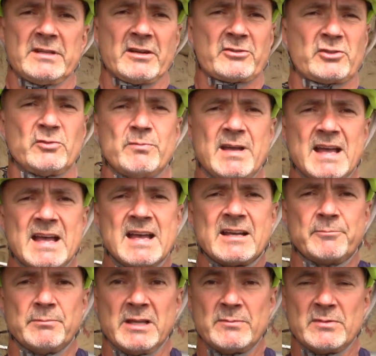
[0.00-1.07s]
an extra
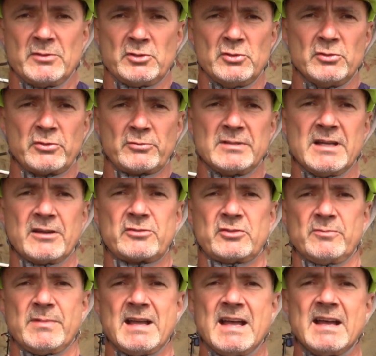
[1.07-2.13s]
mag, maybe two or three
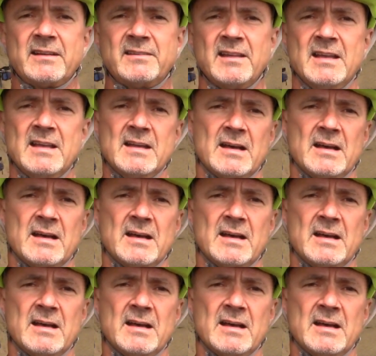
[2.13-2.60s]
extra mags,